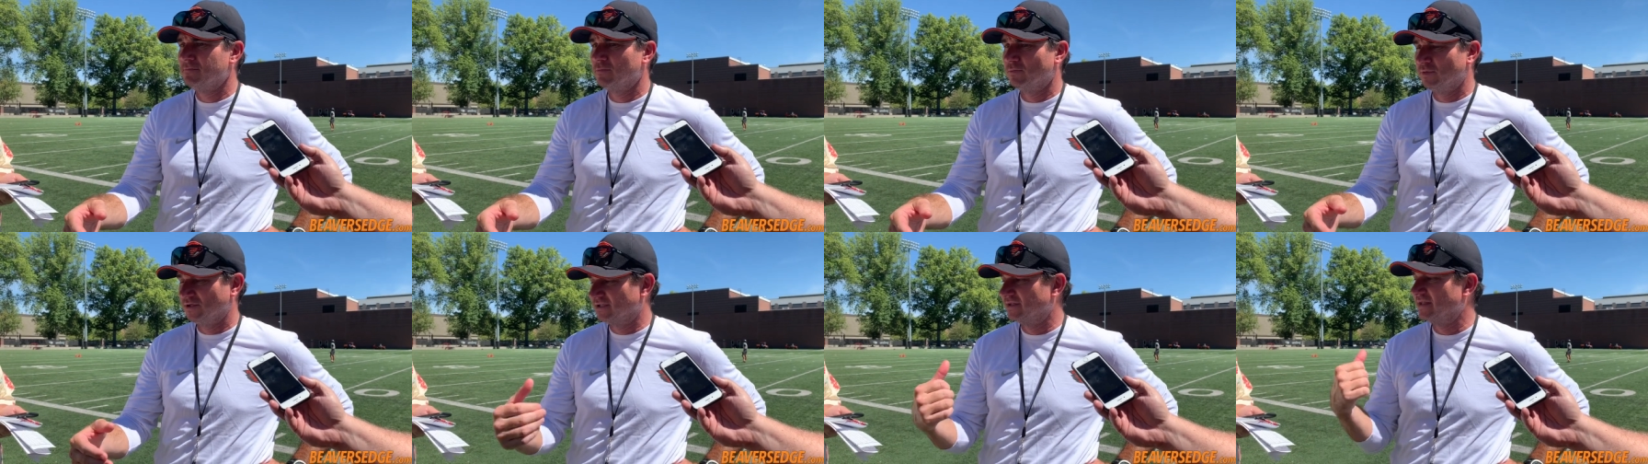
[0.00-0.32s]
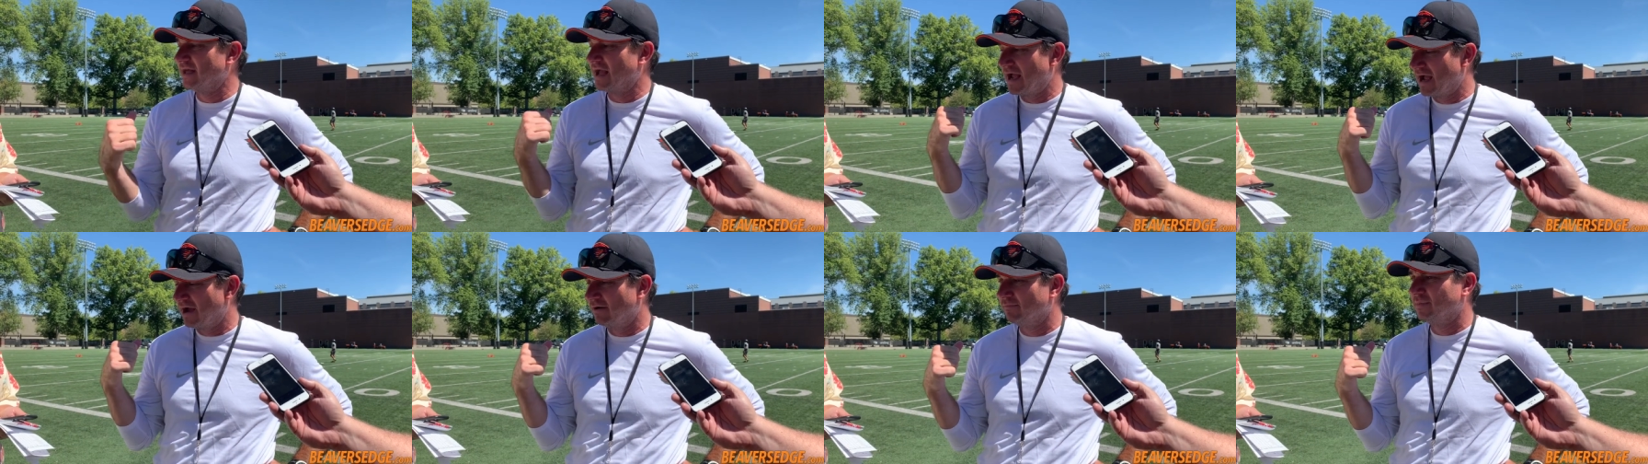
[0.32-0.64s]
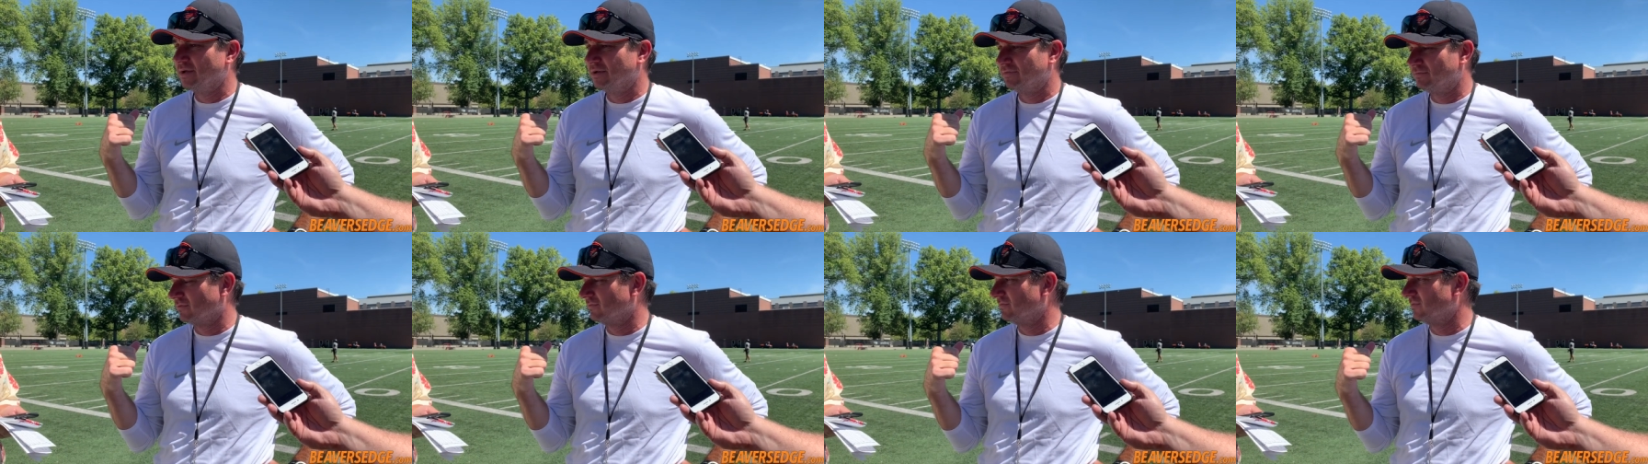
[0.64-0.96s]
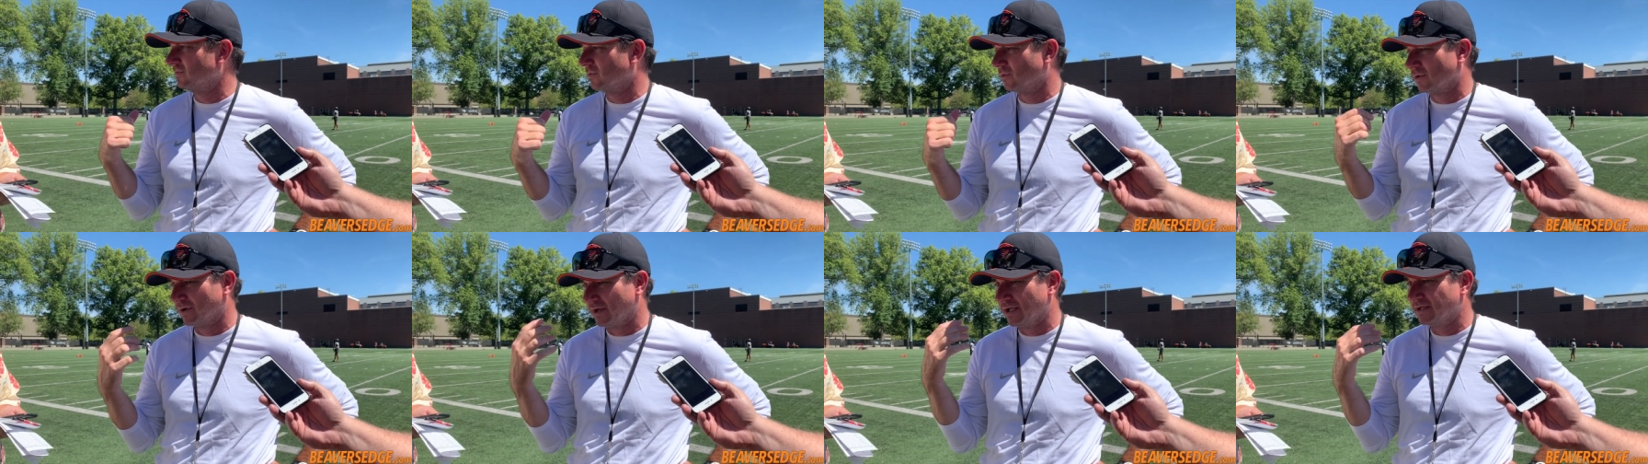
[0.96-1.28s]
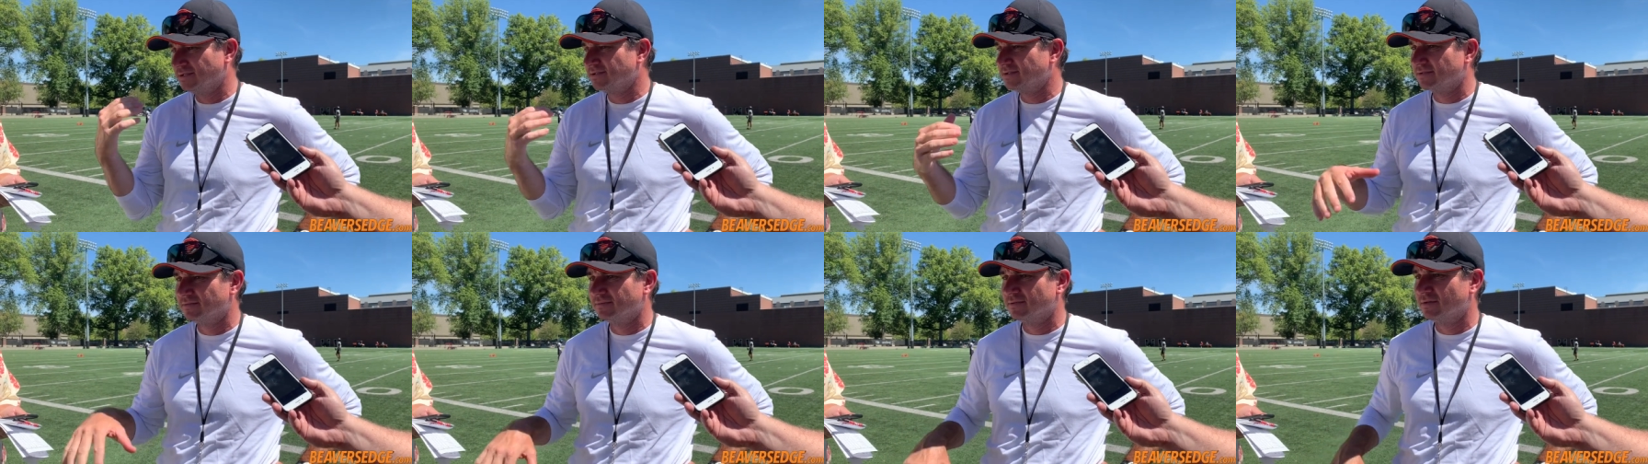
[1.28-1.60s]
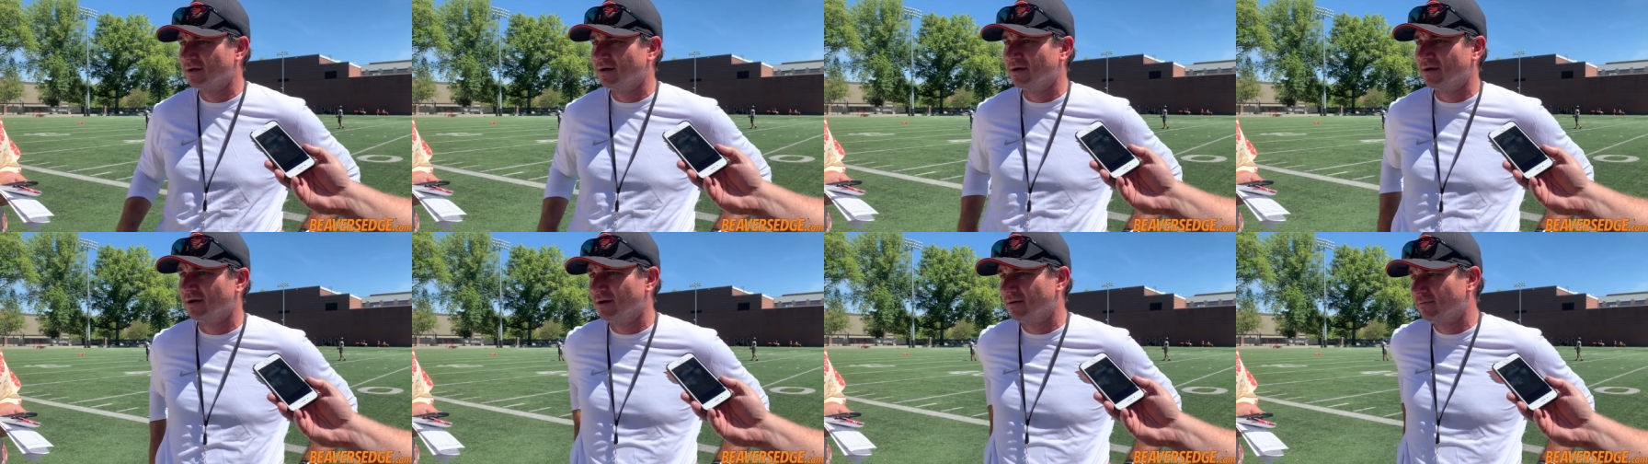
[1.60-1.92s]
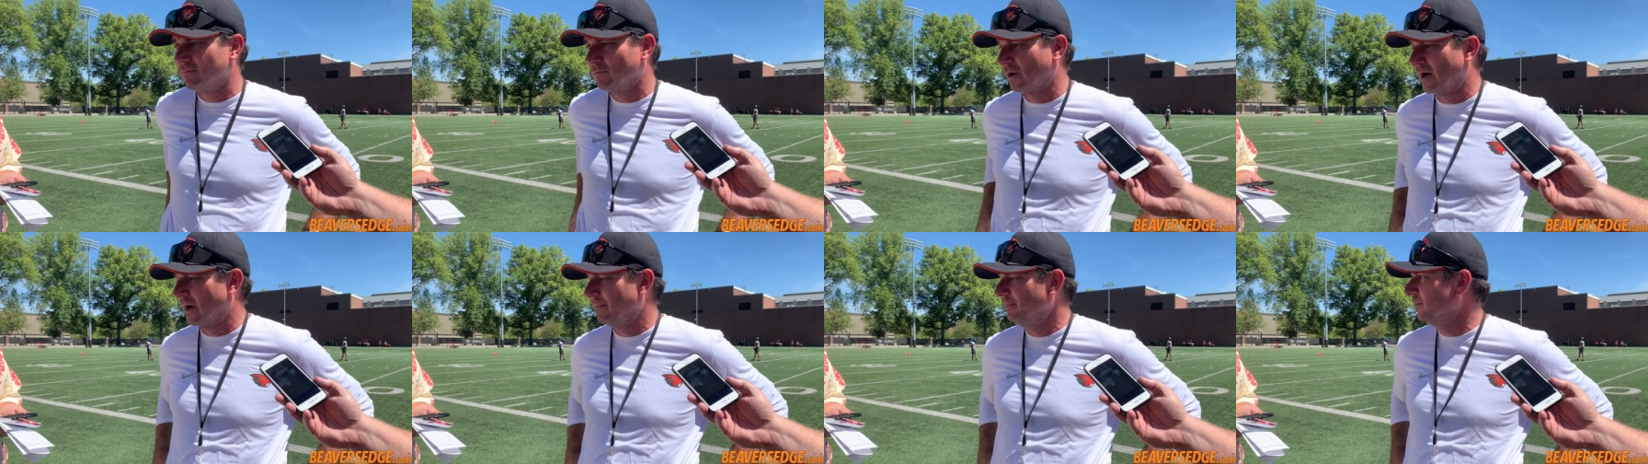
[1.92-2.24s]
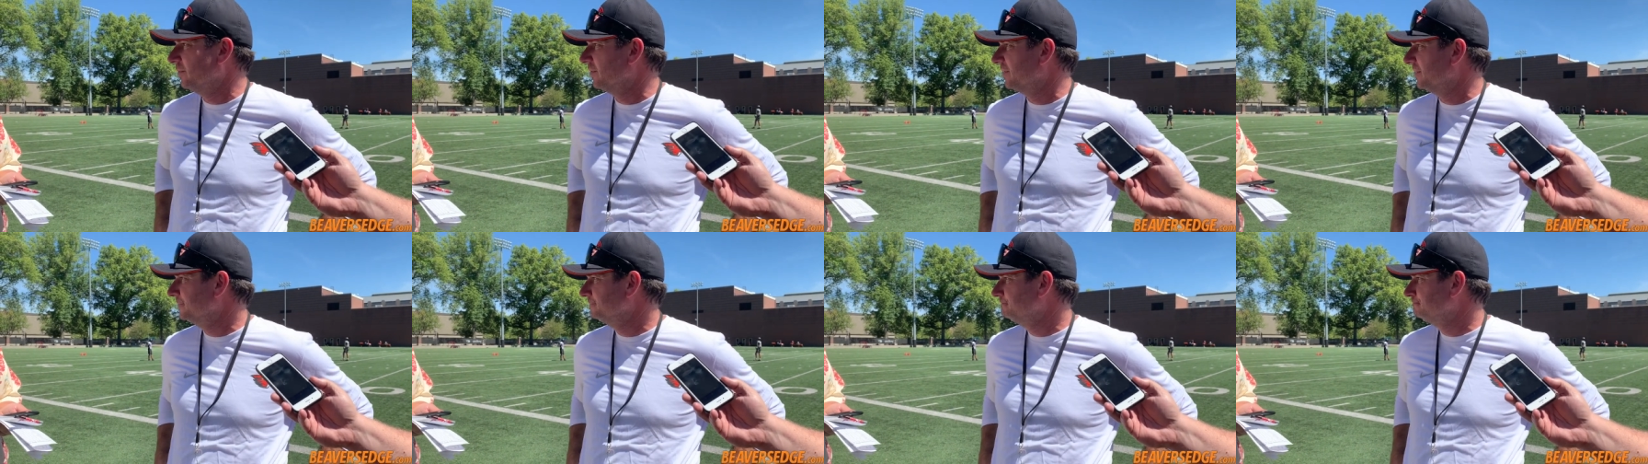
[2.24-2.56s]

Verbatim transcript: which they have been for four days, uh, we're happy.